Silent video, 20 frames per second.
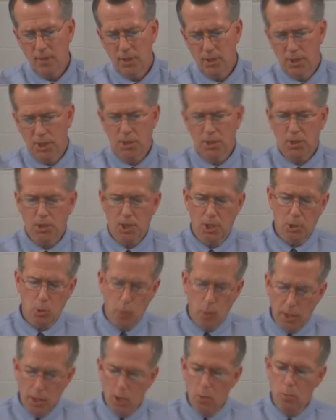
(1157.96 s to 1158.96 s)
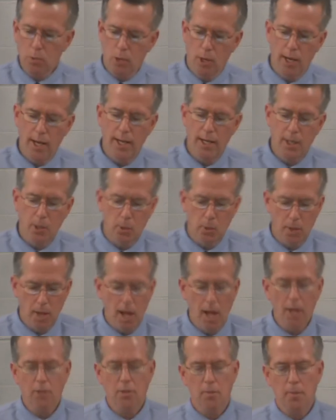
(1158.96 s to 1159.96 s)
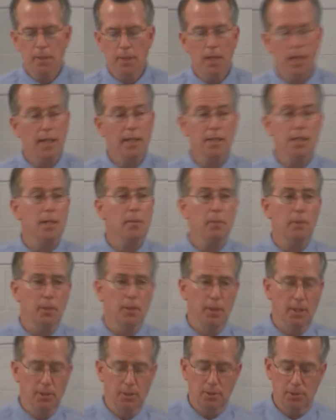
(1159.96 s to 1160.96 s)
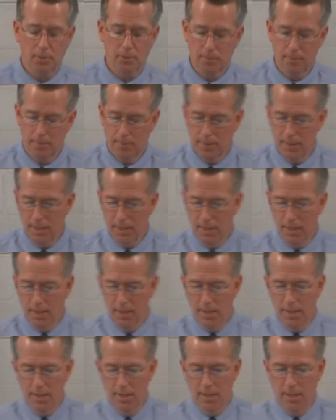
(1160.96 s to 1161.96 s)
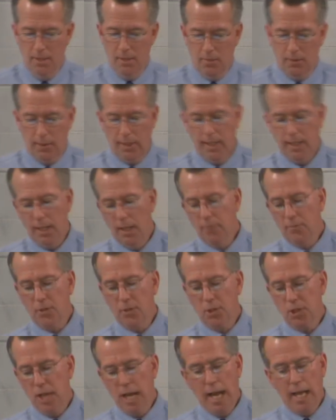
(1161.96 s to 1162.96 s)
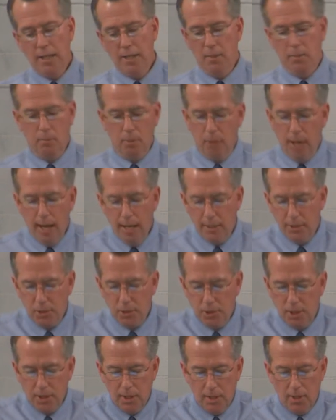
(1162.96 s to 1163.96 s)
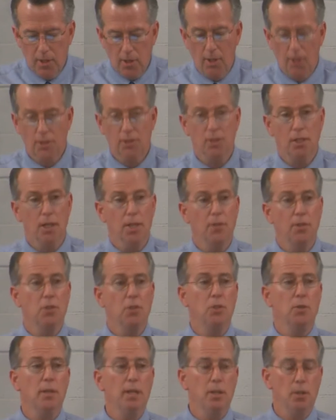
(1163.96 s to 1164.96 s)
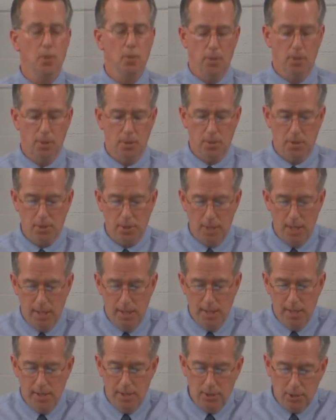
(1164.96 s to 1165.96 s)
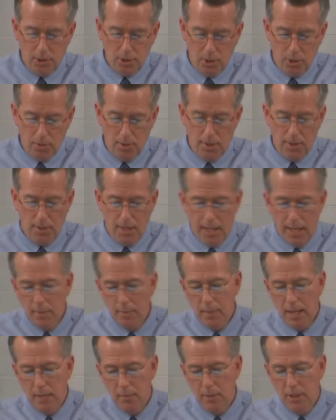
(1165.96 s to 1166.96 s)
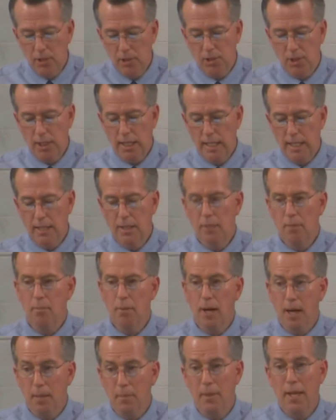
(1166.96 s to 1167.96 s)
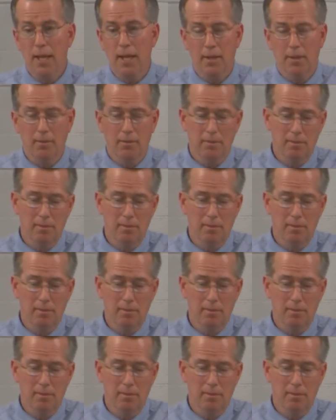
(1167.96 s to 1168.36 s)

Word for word: Jesus says, When you pray, you are not to be like the hypocrites, for they love to stand and pray in the synagogues and on the street corners, so that they may be seen by men.